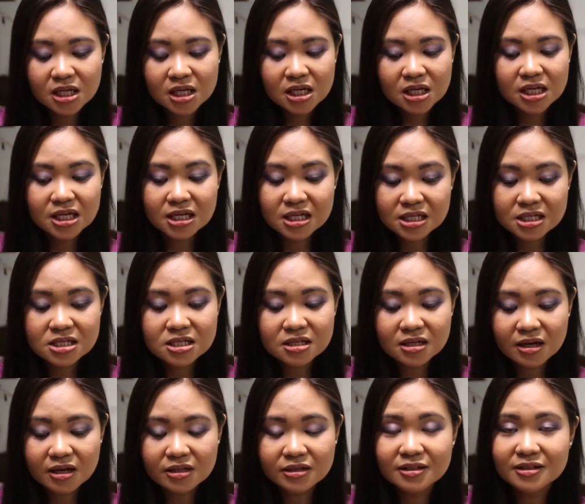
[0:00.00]
It is
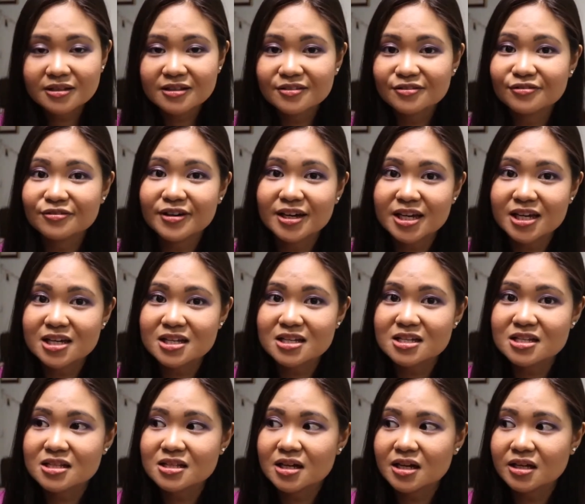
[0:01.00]
not a
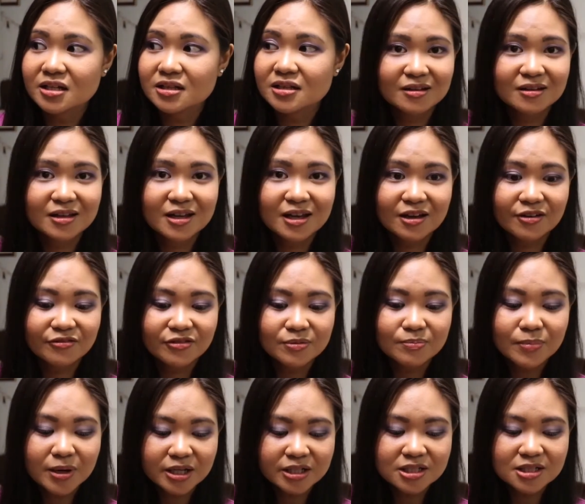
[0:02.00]
device that
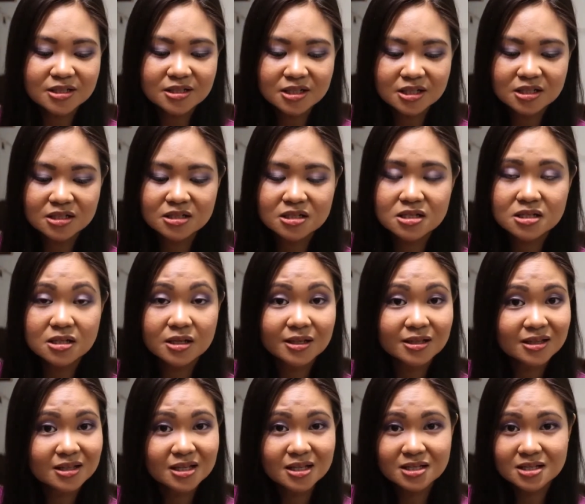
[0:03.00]
everybody needs at
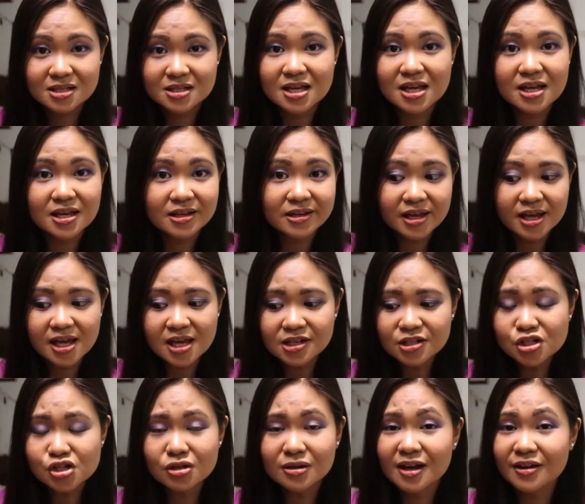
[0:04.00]
this day and
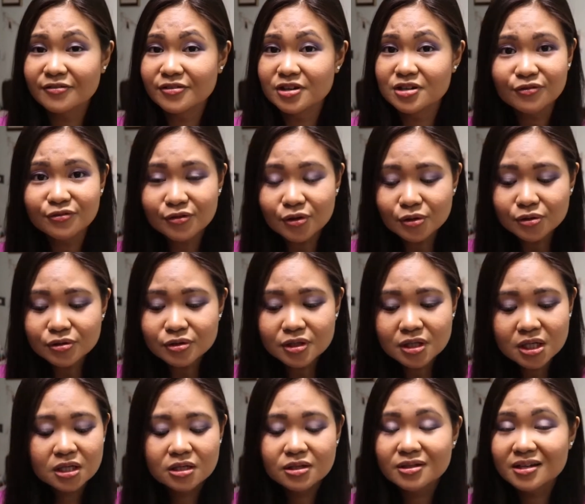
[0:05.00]
age. You have your phone,
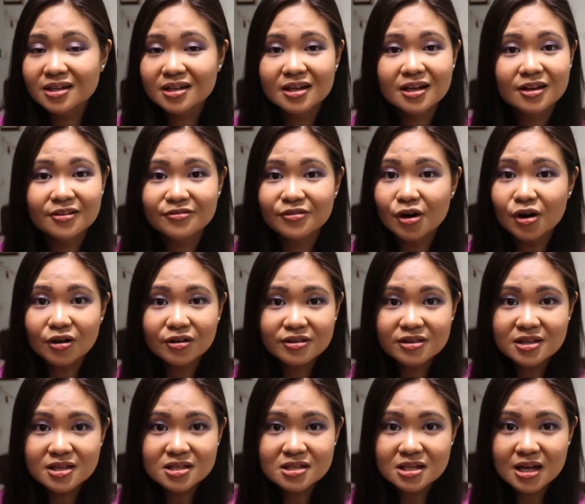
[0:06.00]
you can have all
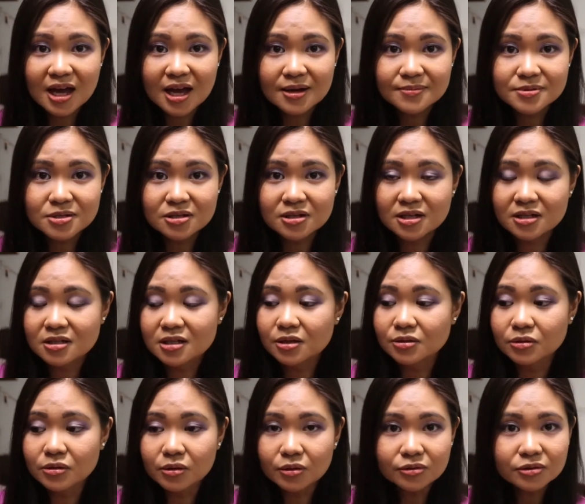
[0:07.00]
these apps, you can
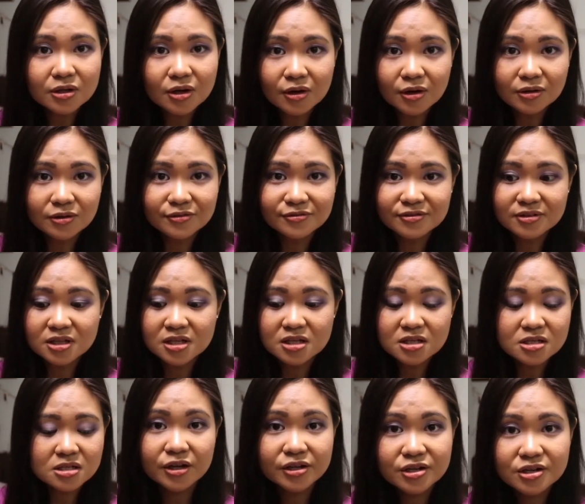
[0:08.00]
download all of
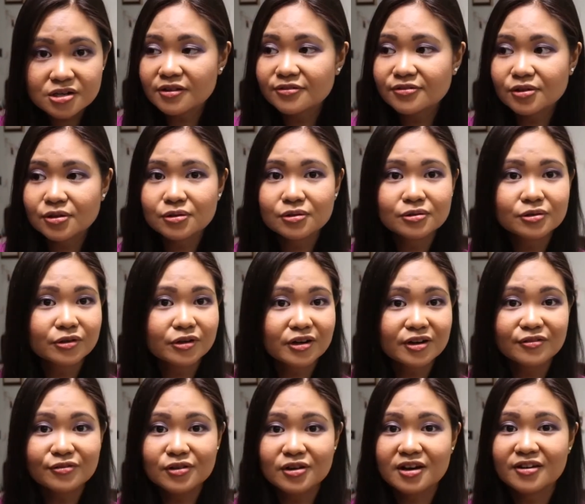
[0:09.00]
these on your phone, or
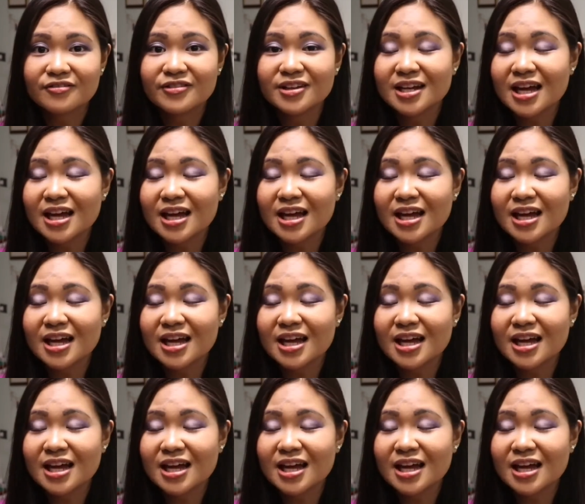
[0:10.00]
if you have an